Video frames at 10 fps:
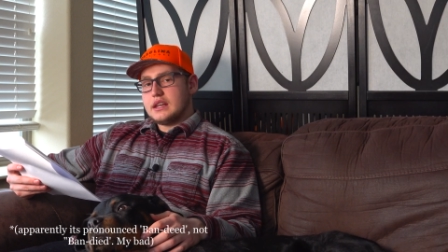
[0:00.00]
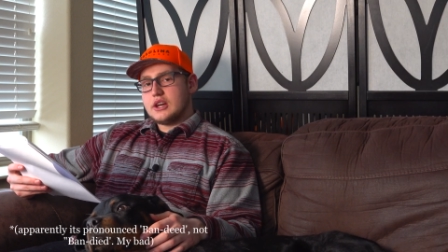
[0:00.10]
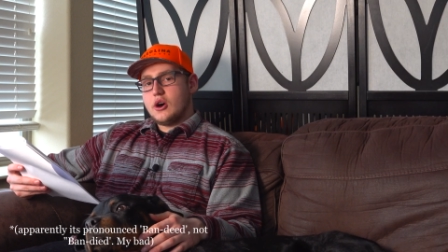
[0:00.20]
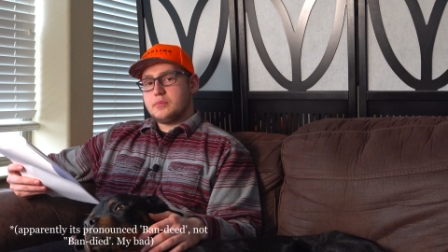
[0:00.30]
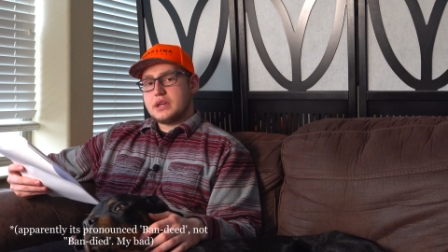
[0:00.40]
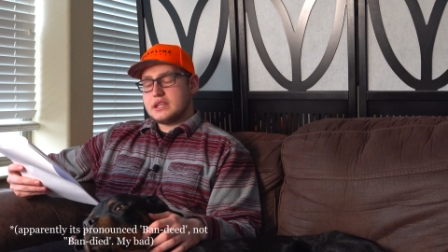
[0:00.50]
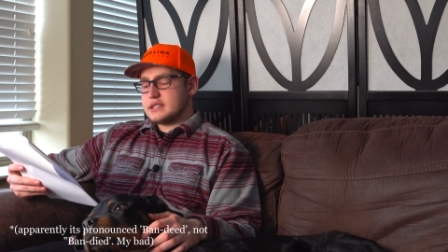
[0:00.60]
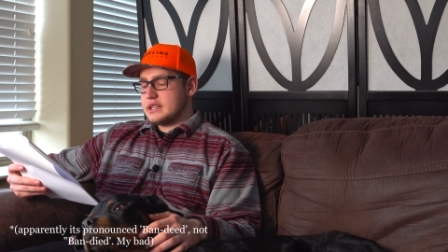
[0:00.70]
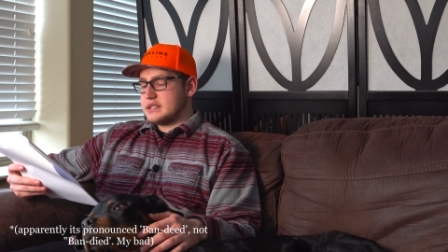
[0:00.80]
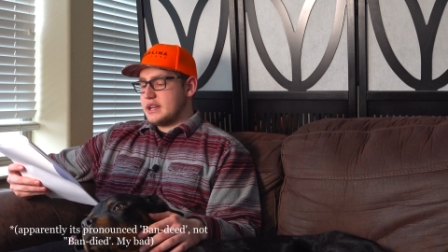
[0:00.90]
Now, a
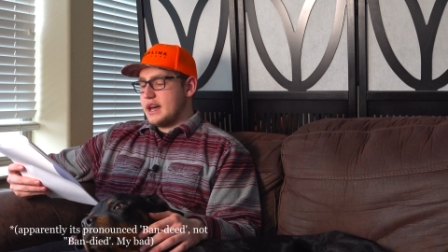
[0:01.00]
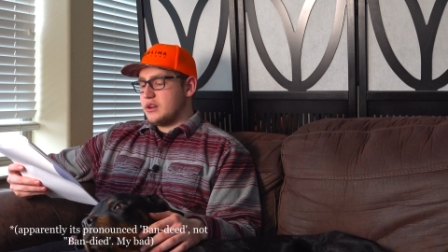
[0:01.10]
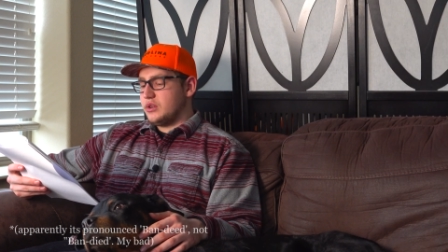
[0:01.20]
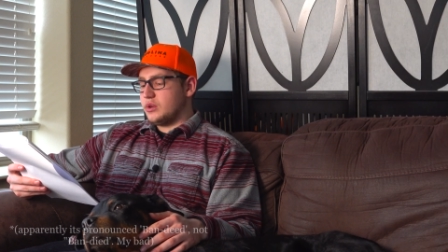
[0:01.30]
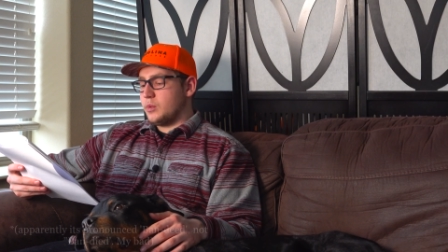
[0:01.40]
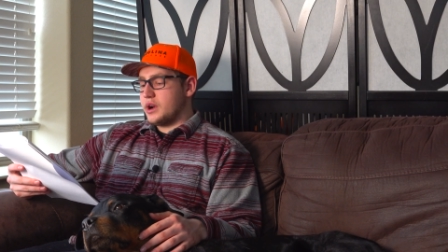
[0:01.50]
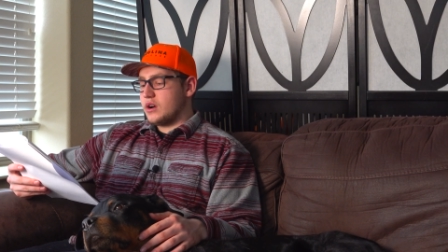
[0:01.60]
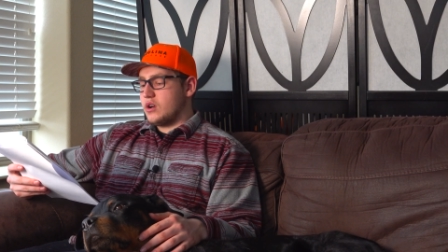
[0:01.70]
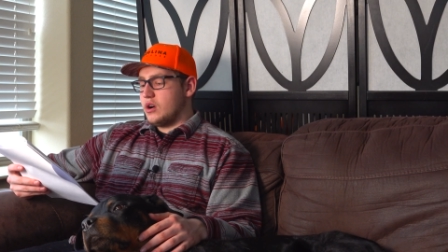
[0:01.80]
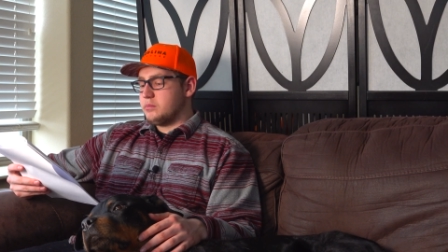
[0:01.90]
piece entitled "We
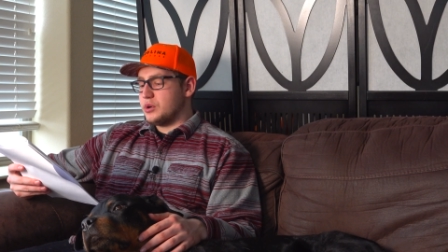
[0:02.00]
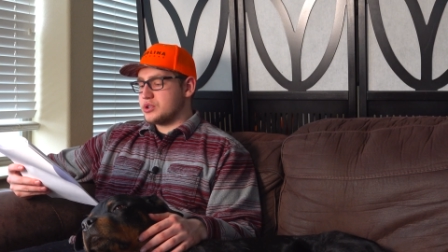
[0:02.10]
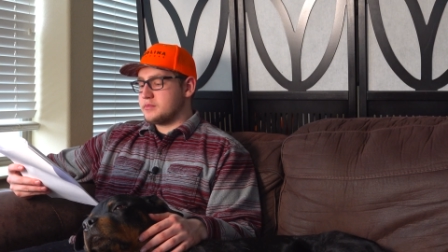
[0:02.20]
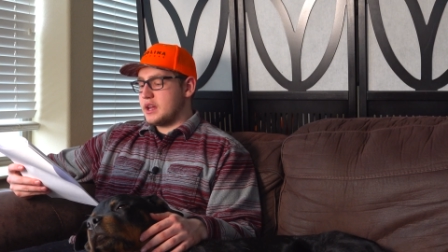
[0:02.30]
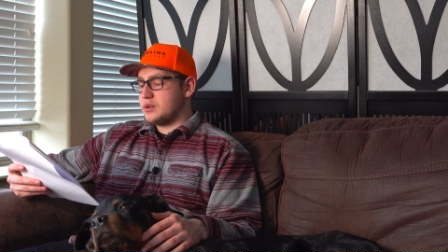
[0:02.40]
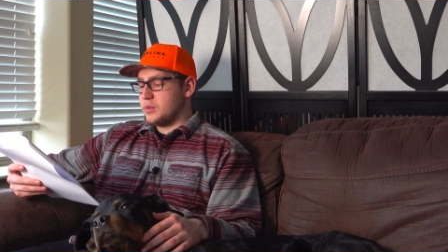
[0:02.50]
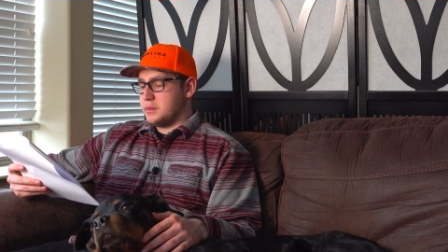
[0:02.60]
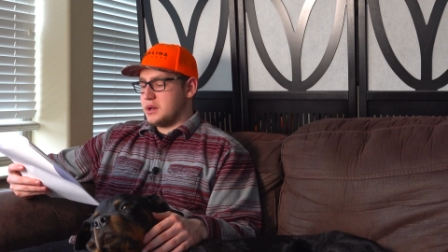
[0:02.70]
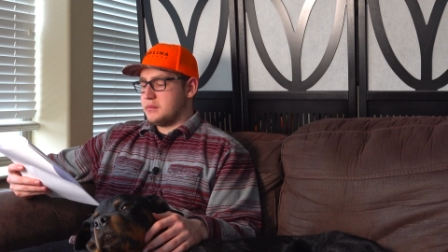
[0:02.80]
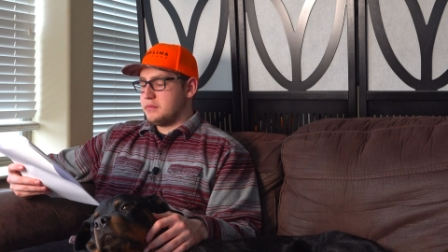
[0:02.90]
Are All Bushmen and
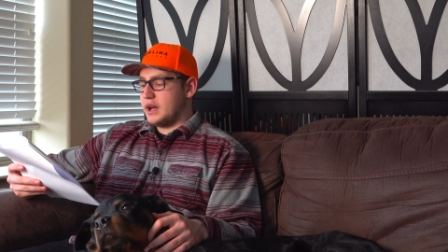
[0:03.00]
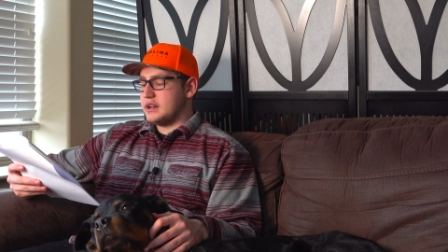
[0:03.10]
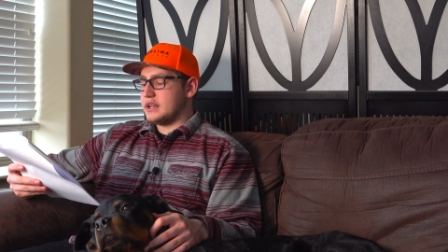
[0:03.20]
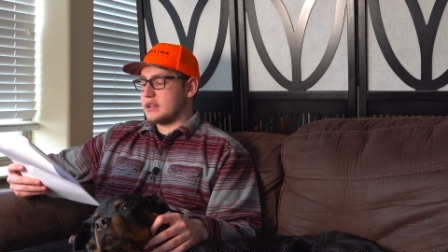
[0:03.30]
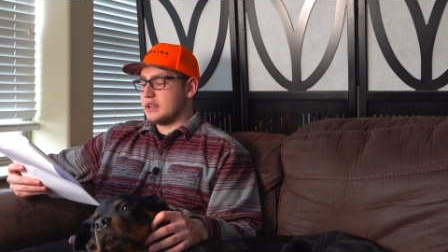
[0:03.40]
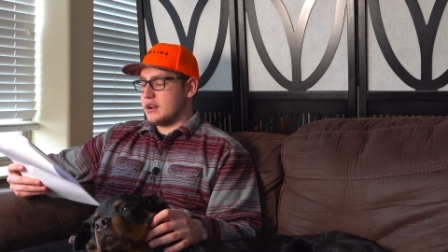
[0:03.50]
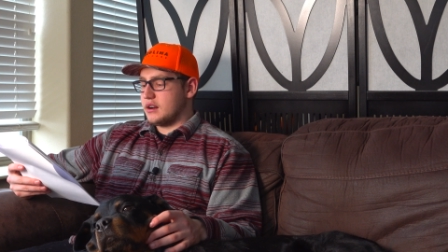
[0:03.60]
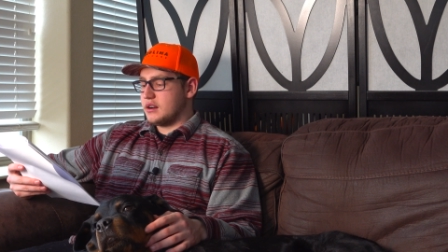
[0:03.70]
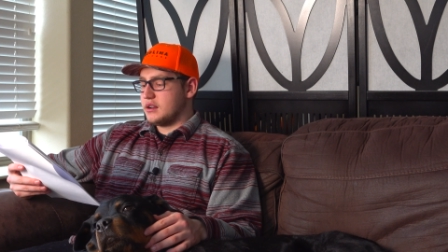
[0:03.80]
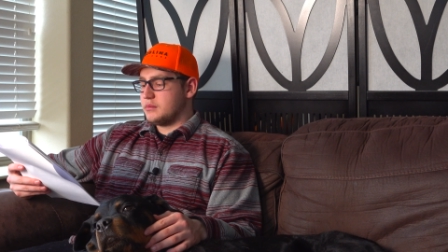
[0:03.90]
Women" by Nick
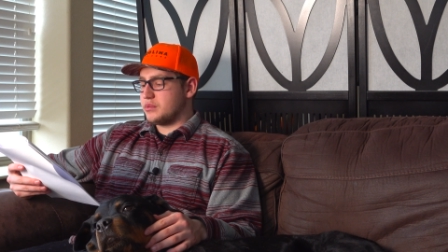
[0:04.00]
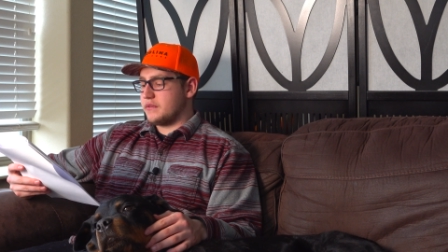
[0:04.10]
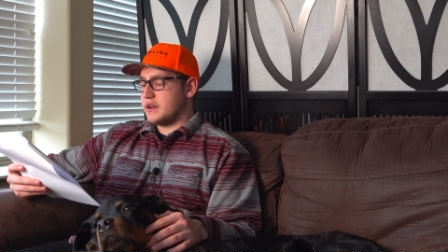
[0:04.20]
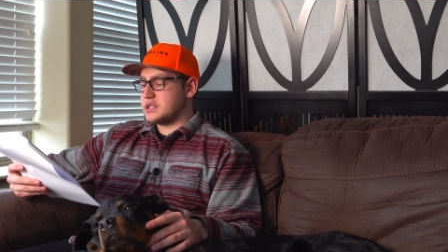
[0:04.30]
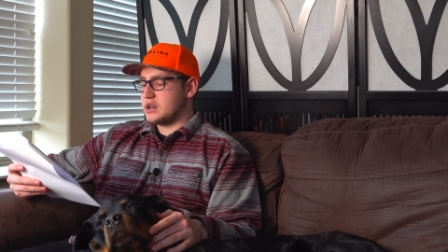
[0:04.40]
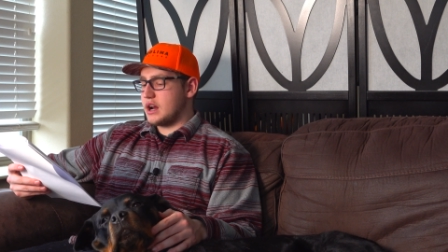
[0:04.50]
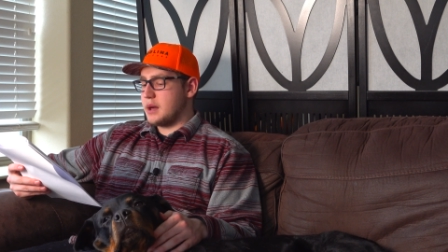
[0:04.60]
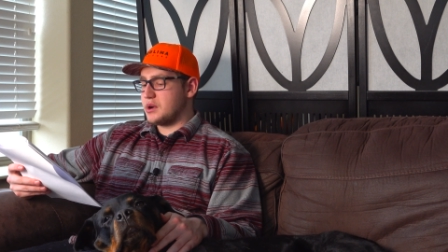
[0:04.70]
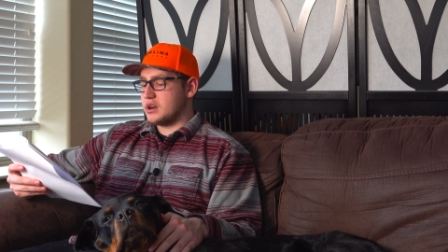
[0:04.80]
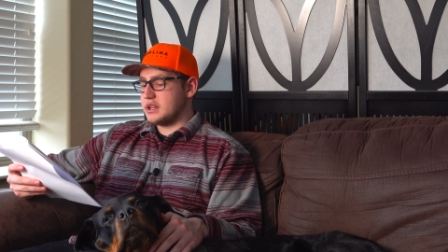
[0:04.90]
Geer, Professor
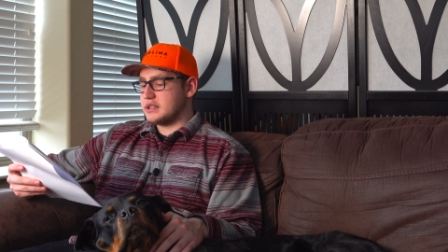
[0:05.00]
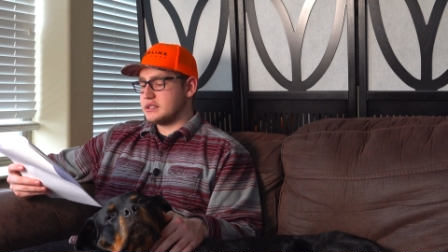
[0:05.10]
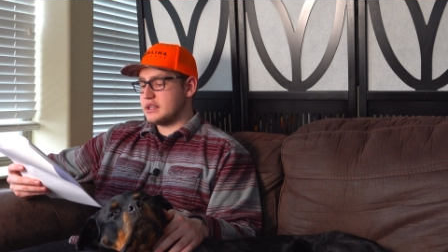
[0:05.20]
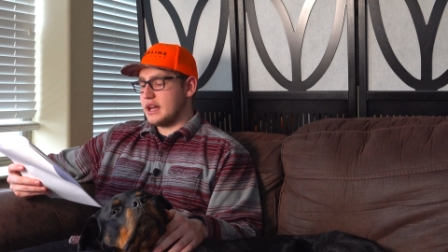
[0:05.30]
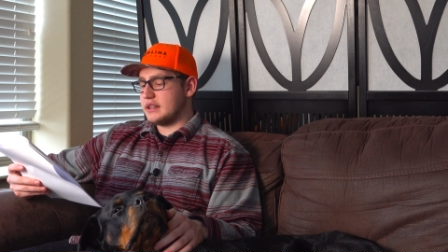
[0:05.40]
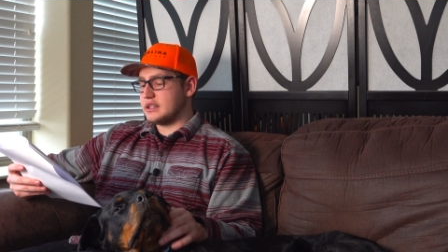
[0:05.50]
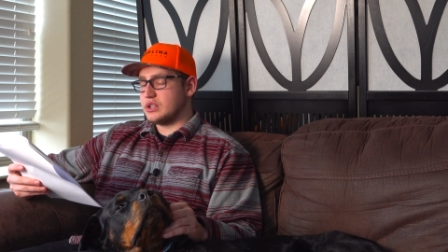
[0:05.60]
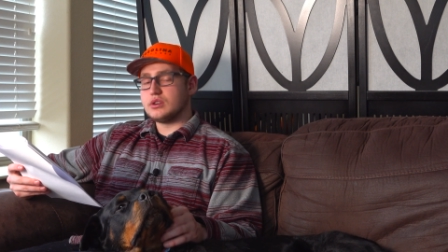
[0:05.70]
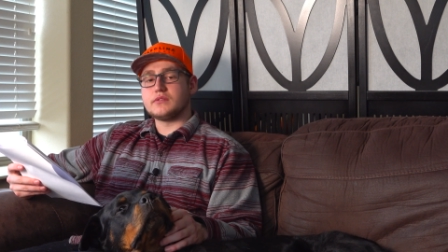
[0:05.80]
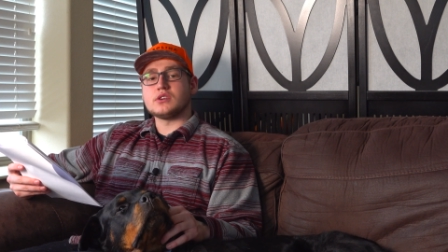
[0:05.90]
Emeritus at
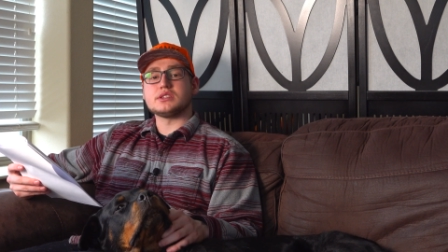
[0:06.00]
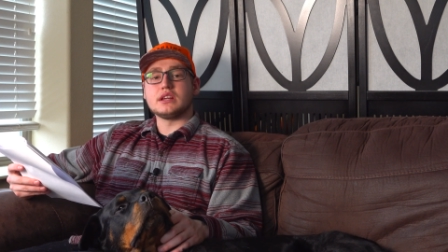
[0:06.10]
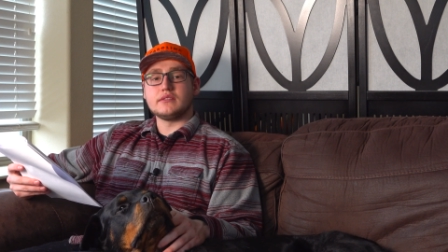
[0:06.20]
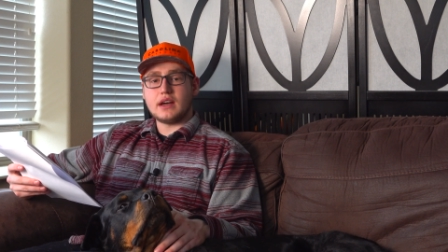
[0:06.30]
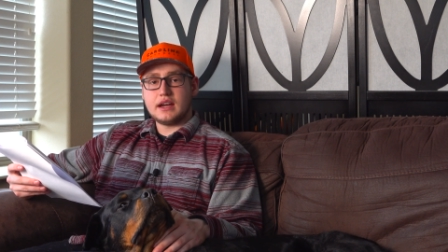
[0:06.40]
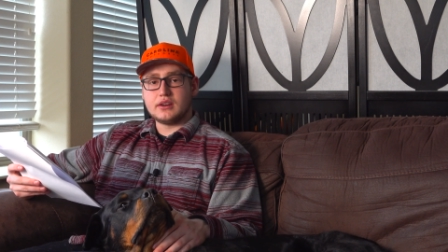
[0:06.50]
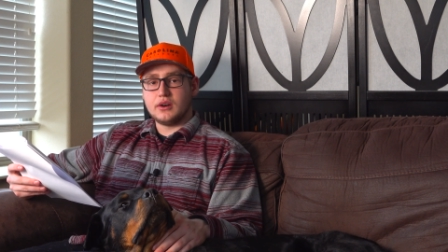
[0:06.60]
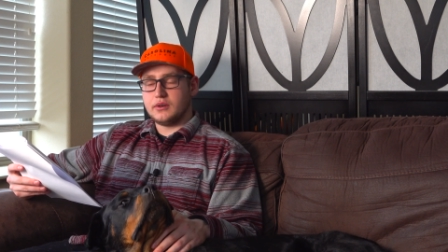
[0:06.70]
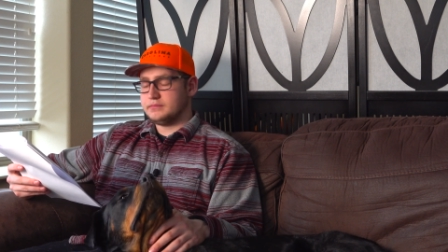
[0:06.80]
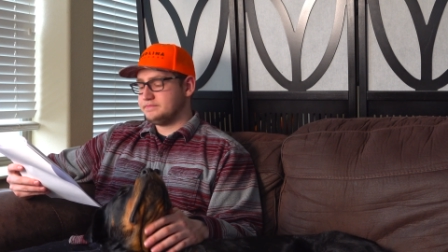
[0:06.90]
the University of
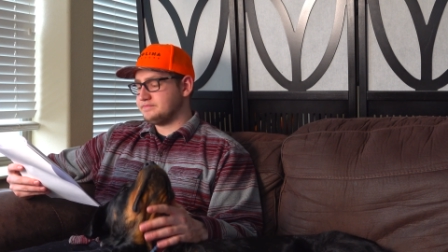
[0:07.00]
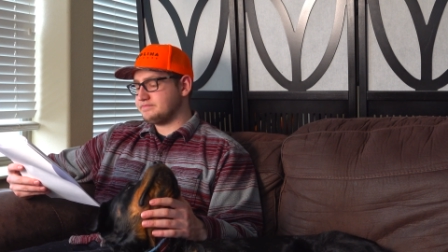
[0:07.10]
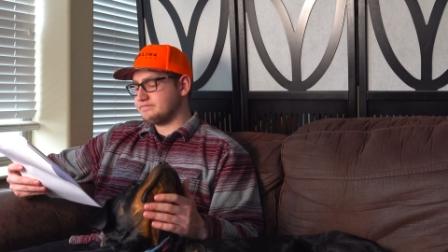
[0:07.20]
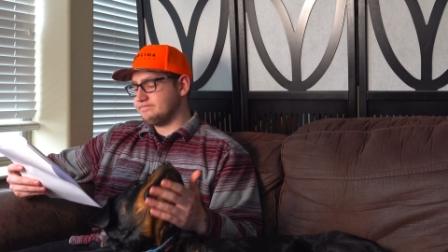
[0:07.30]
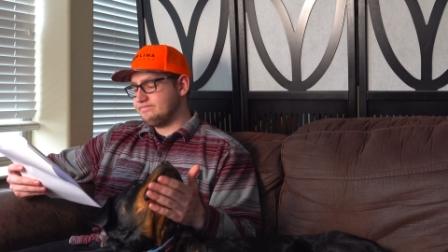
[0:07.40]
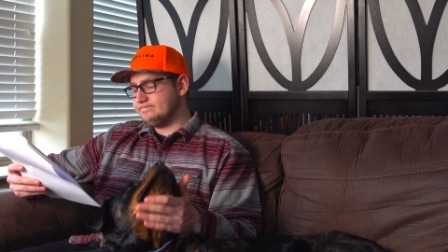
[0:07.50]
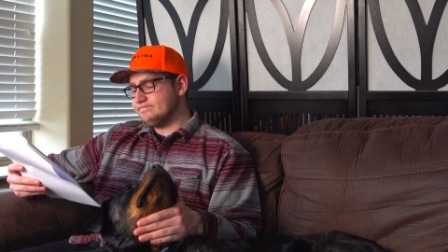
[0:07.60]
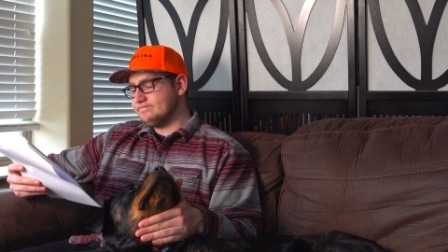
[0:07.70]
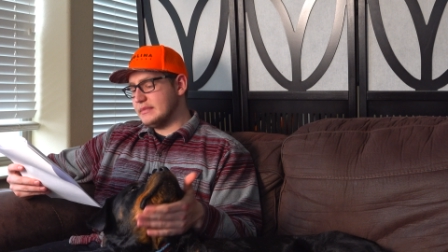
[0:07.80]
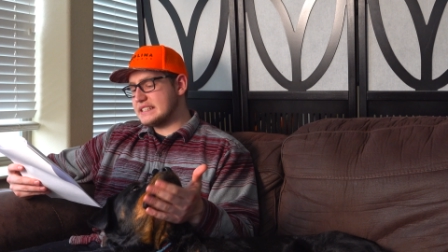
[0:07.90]
Idaho,
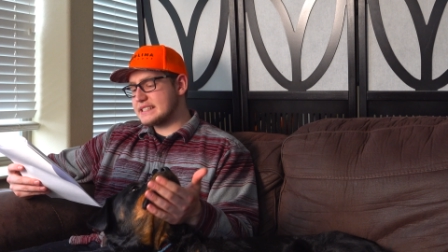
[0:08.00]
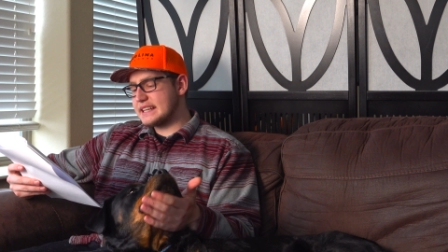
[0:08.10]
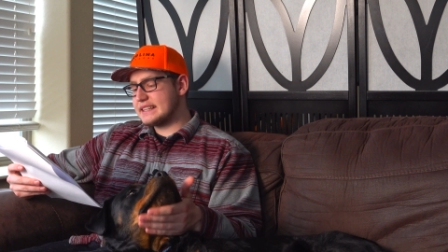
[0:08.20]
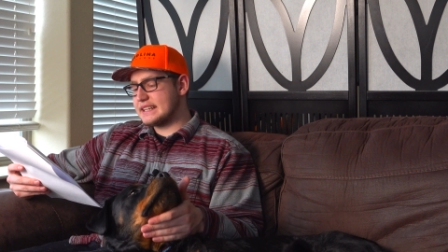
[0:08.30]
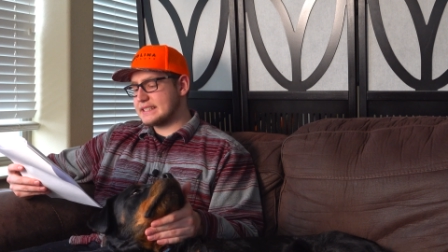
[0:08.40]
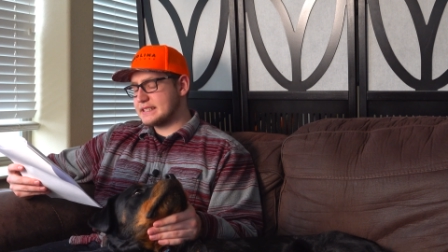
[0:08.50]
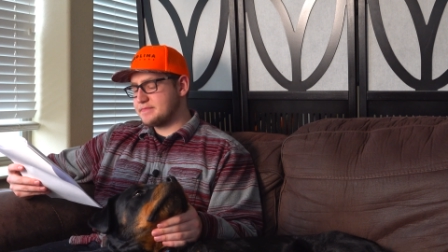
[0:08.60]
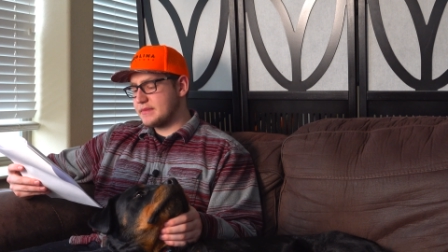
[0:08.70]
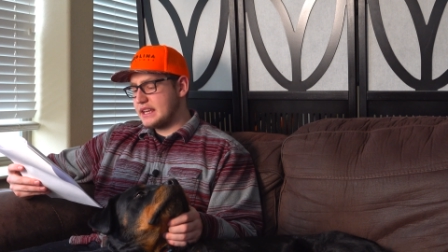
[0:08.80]
said this: